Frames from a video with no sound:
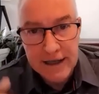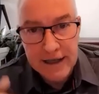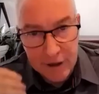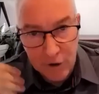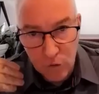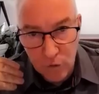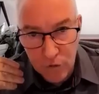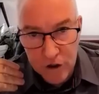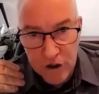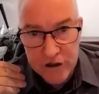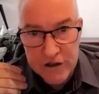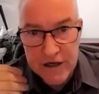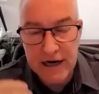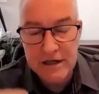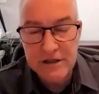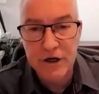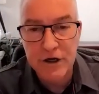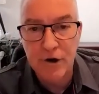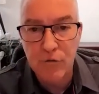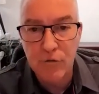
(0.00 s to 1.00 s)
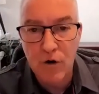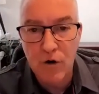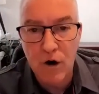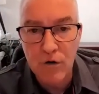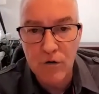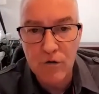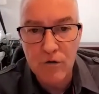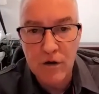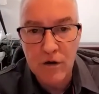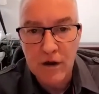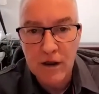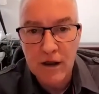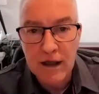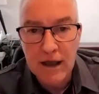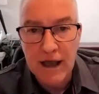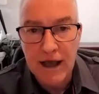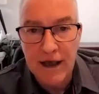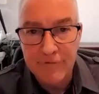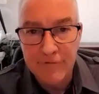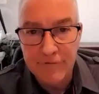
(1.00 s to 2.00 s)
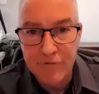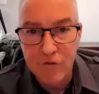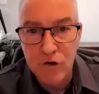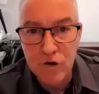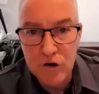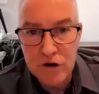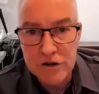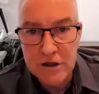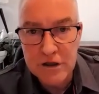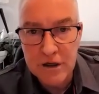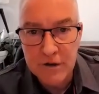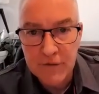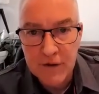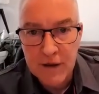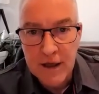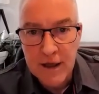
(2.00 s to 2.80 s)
Get all your ducks in a row first